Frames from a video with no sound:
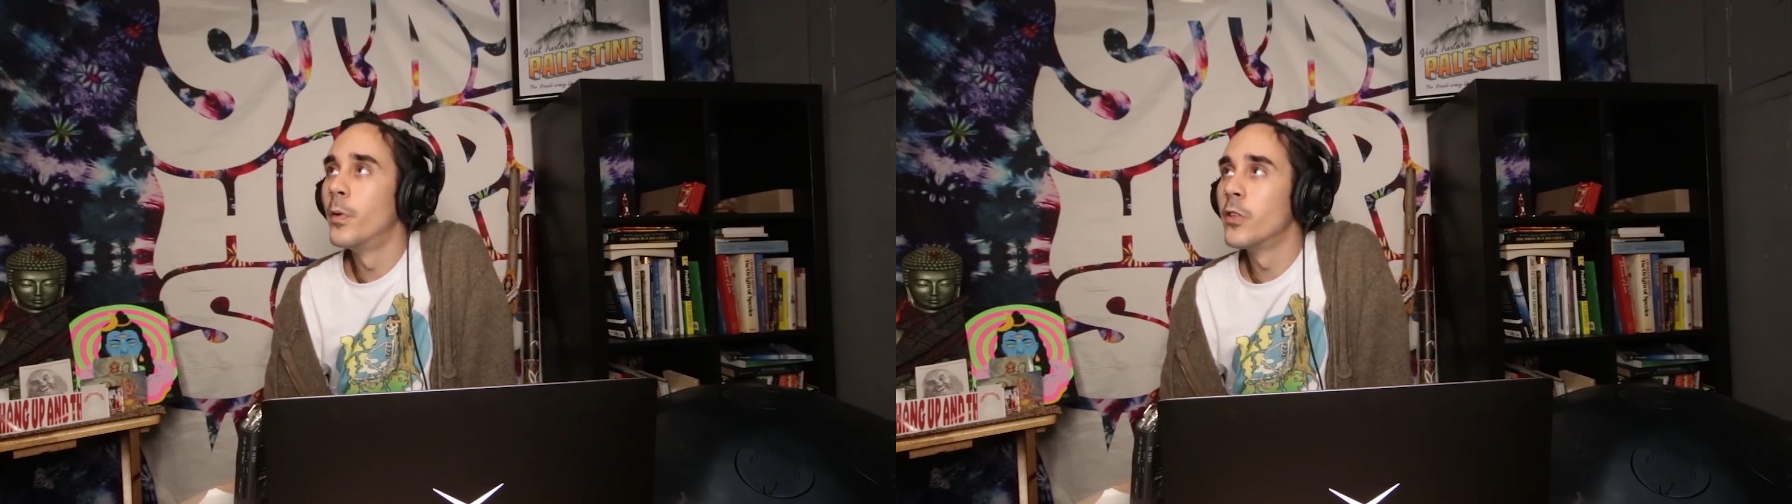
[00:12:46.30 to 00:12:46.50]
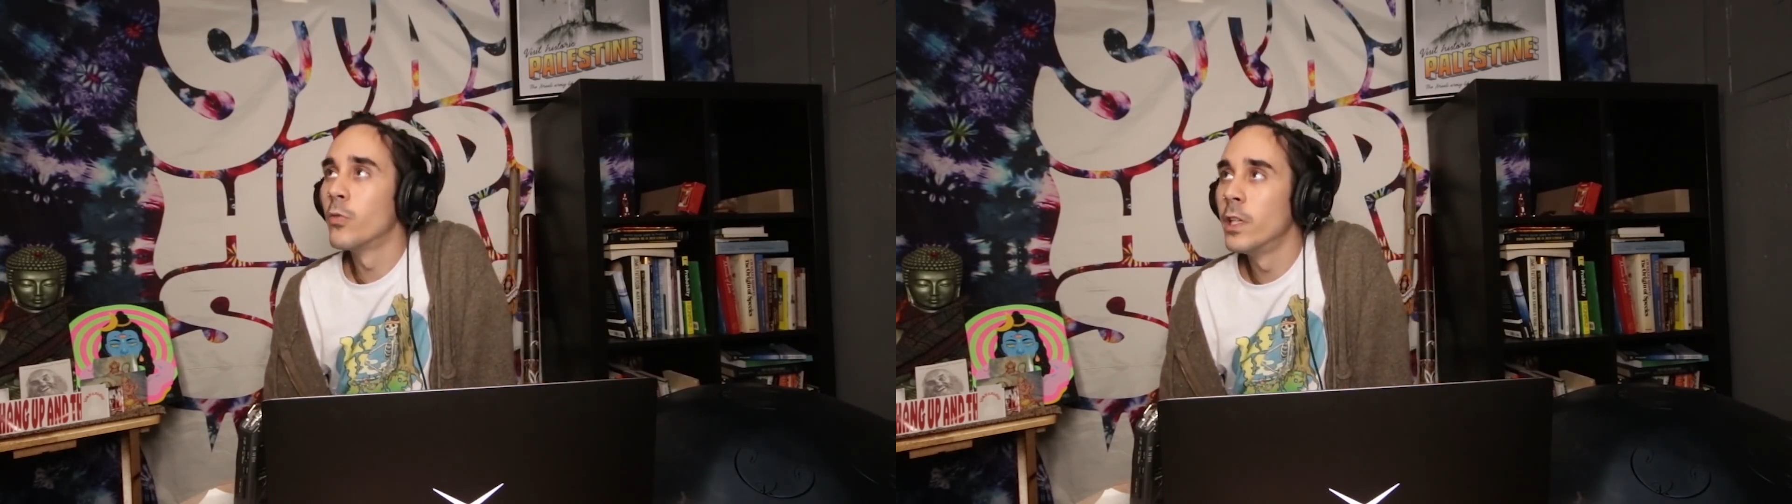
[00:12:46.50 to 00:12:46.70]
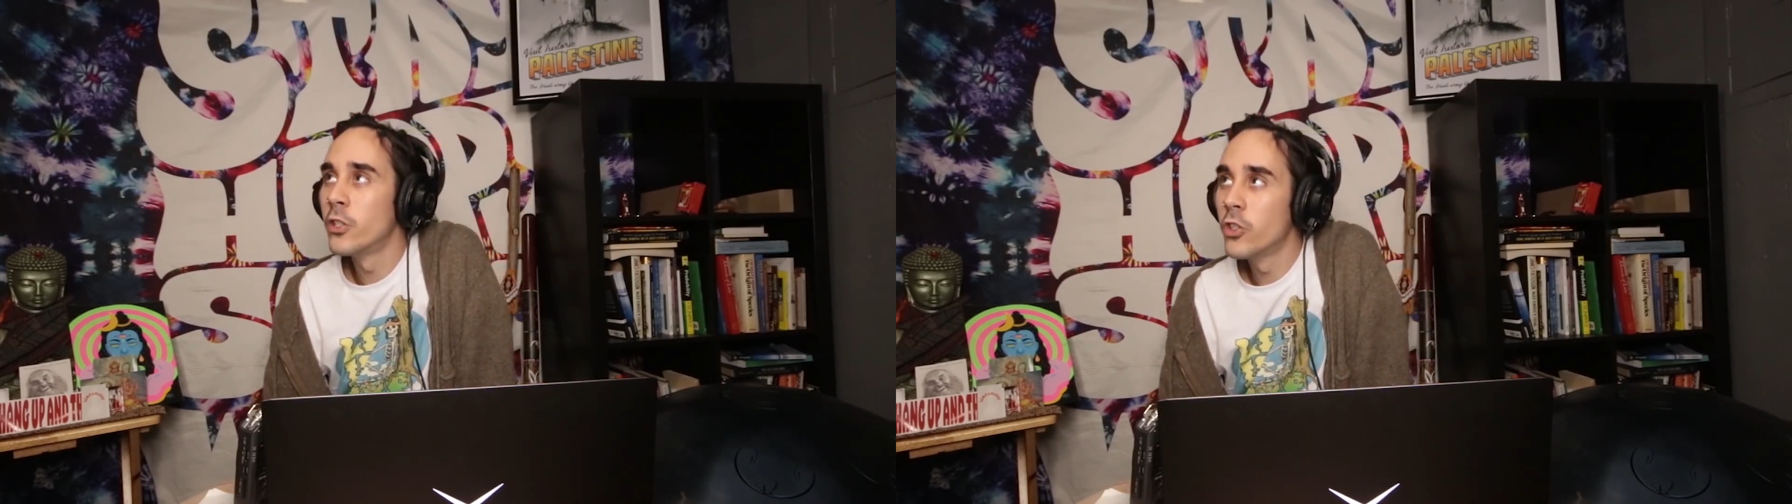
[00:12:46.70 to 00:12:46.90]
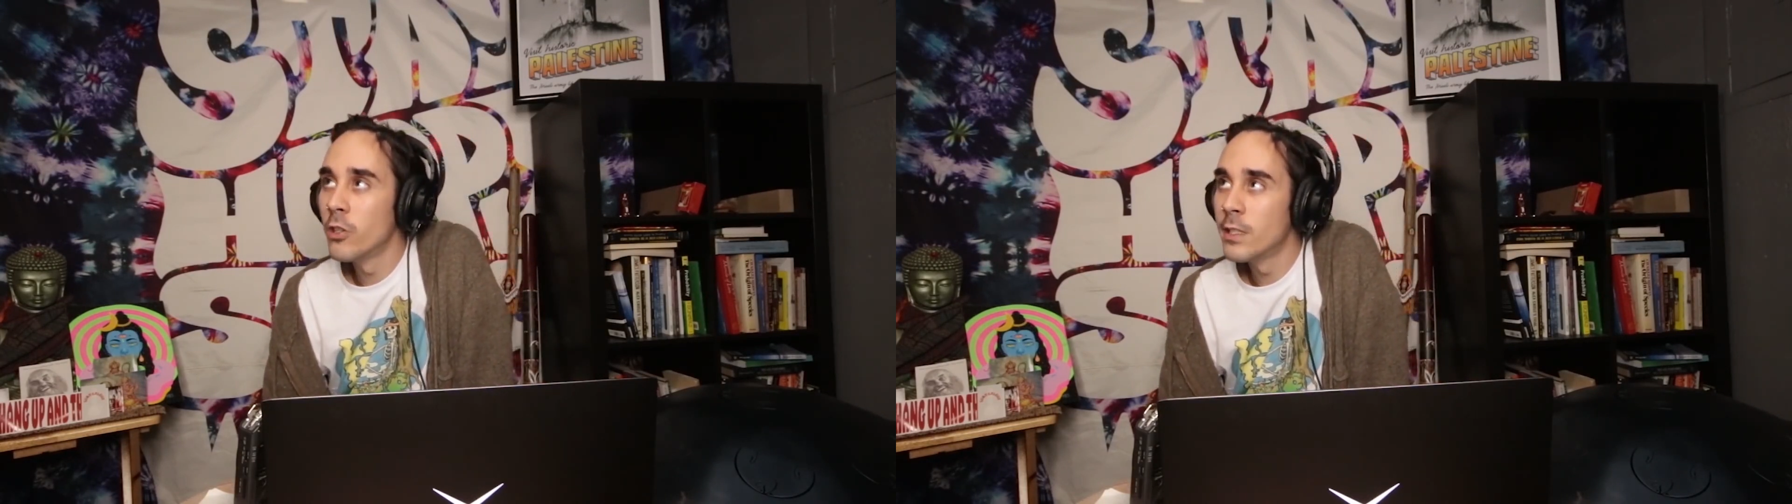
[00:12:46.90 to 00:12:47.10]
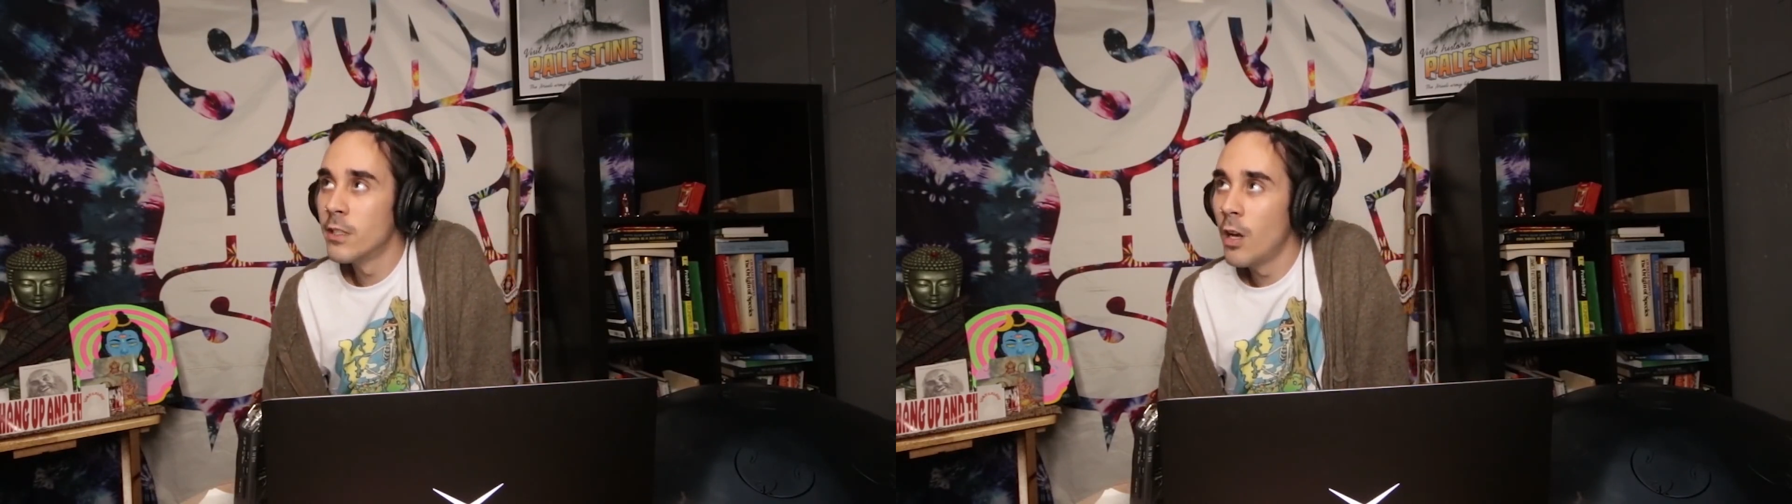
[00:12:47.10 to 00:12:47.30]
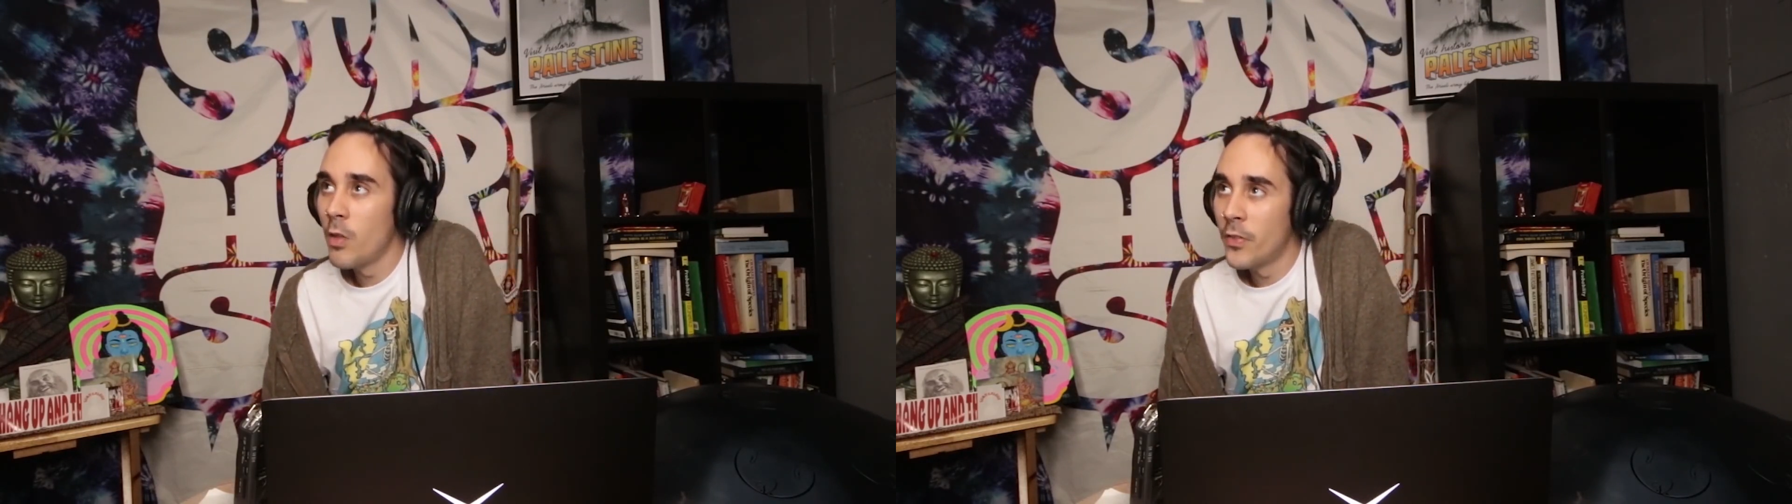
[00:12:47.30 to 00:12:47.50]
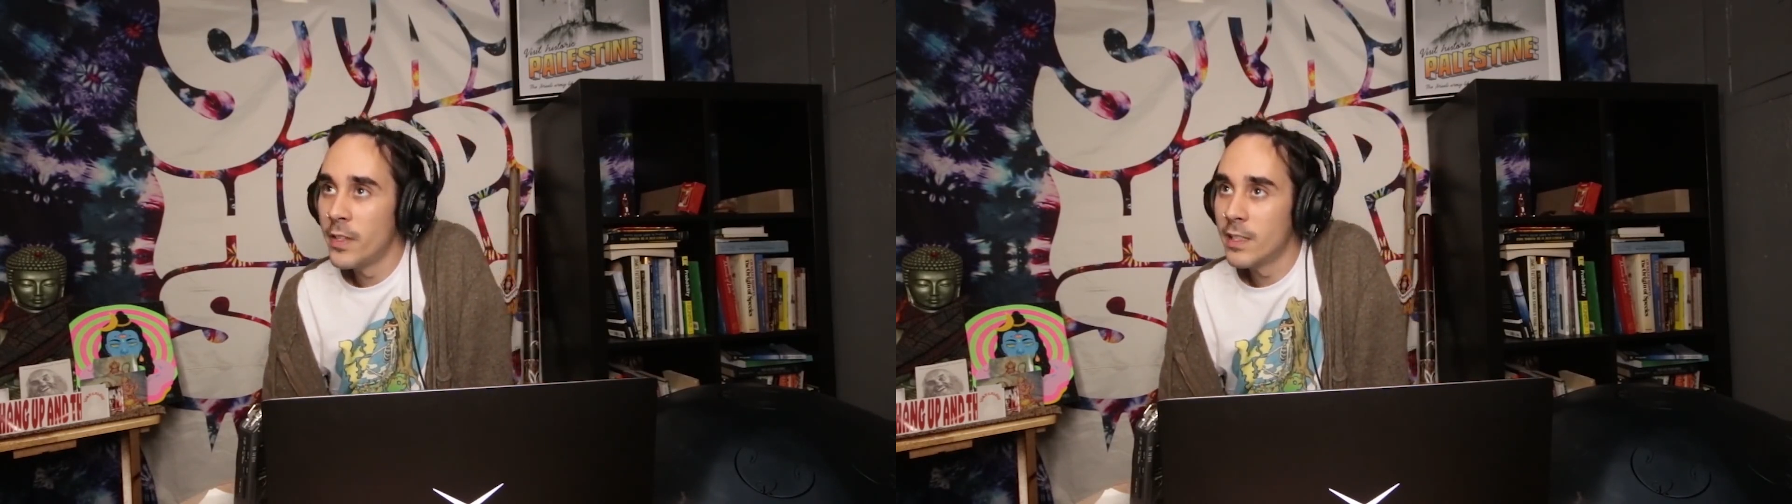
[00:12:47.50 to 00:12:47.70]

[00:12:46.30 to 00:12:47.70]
But it's reassuring to know that